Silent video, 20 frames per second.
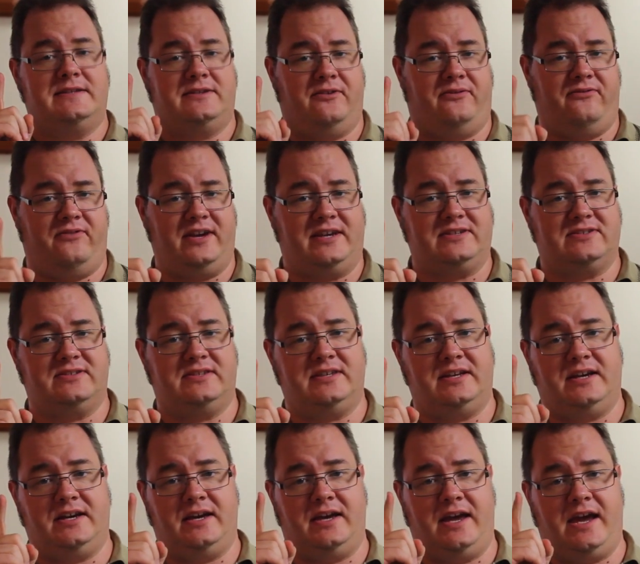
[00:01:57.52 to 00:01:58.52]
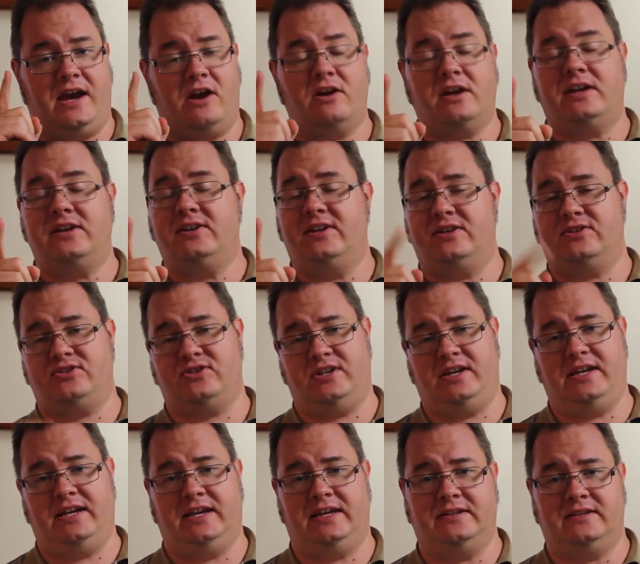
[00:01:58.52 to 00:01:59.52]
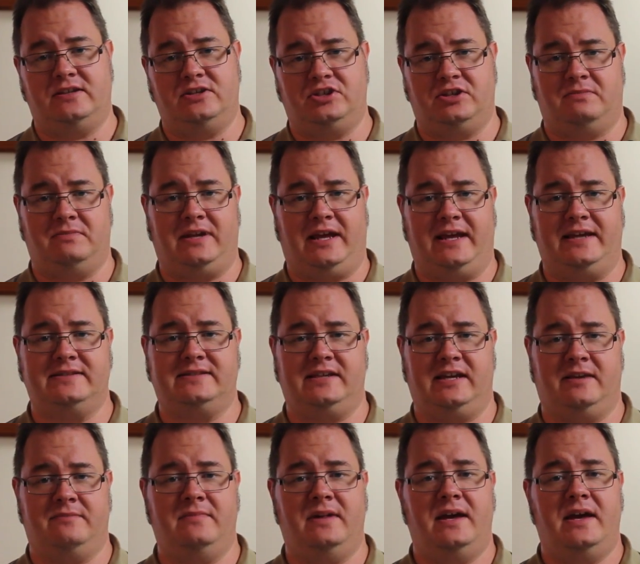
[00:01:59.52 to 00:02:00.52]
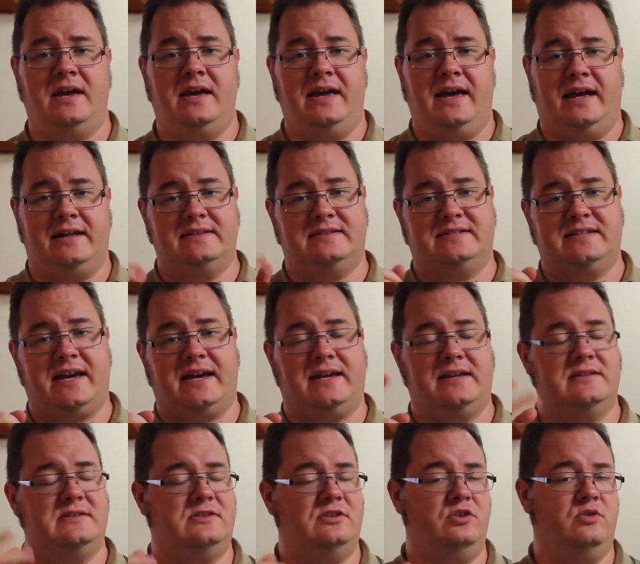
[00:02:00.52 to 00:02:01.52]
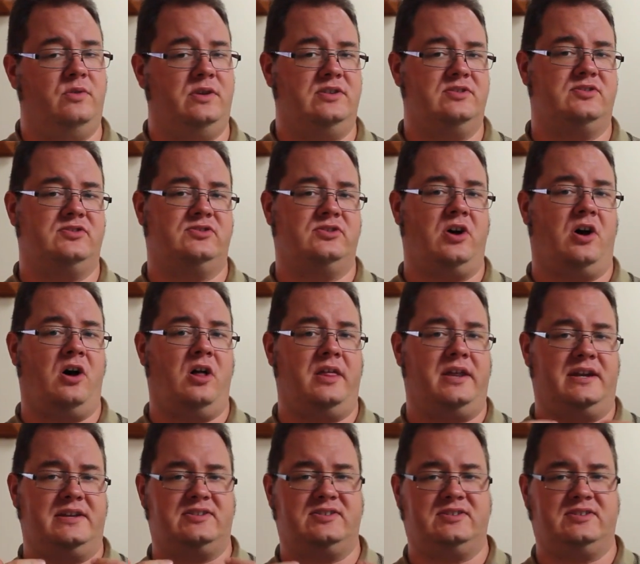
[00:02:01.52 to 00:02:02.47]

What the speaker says: to fix the air conditioning in the gymnasium, and second, to install an